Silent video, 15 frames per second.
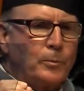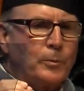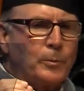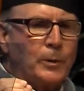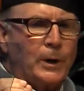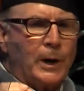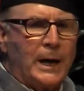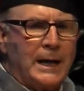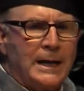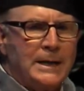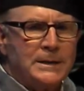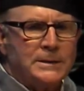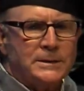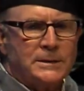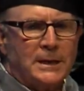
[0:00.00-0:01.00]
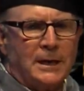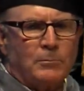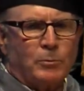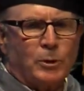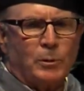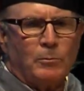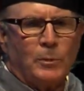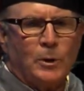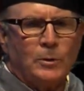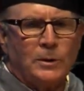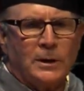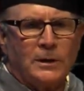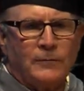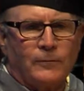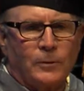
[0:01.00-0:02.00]
praised and
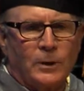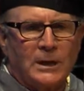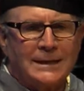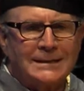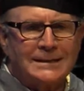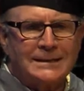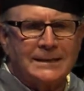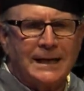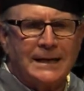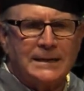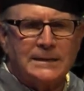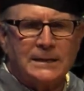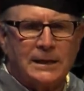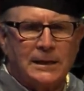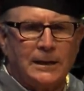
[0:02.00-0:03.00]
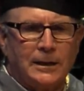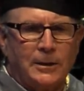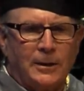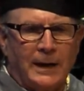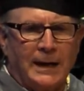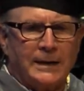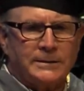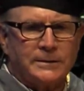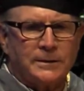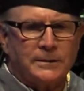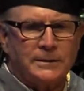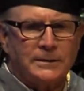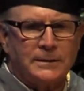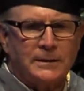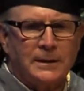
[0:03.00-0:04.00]
promoted for concise, clear
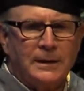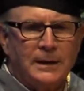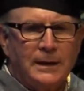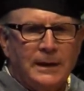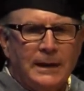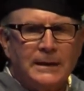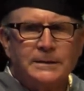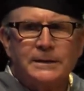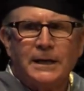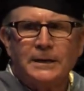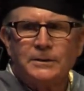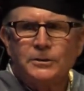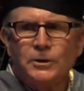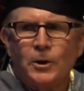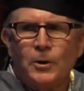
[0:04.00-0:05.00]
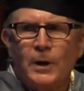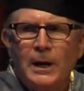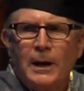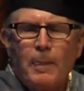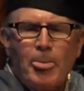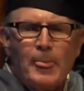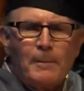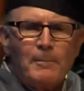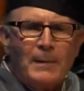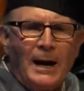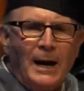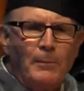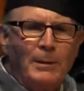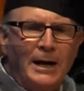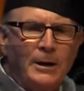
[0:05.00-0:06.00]
answers." He said, "So
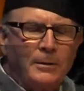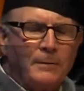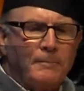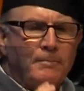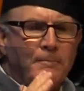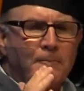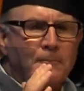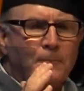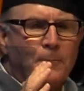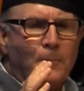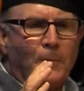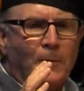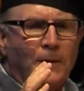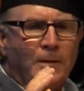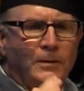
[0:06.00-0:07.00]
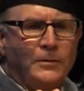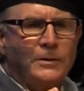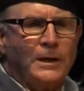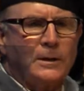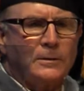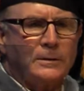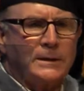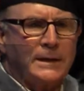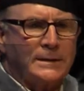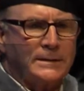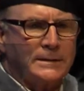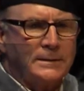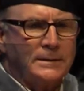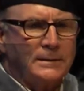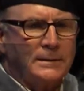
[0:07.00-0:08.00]
how about you tell her
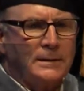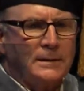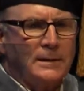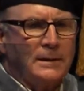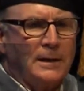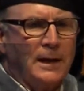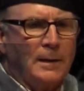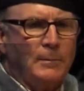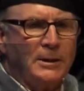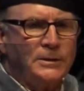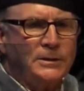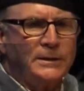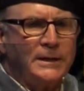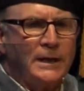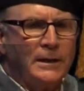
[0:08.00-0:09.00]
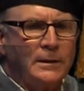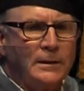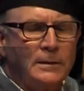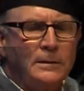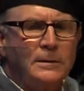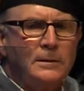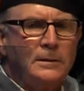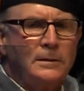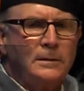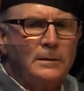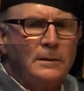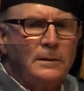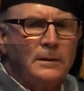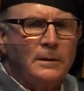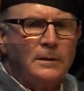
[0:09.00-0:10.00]
this? How about you tell her,
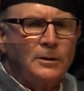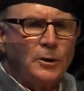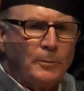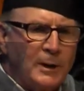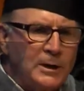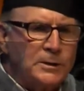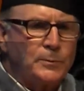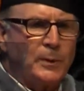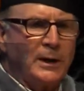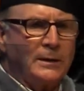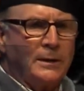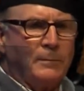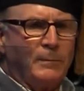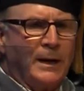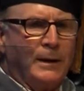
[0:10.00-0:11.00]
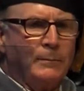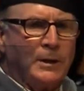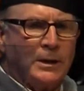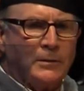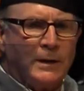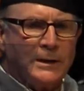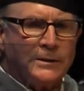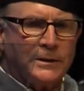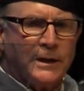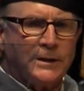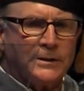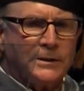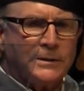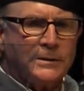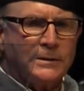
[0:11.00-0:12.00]
'Your mare's pregnant, ma'am,
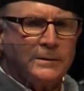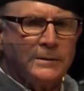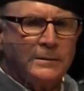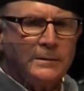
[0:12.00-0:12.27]
congratulations.'"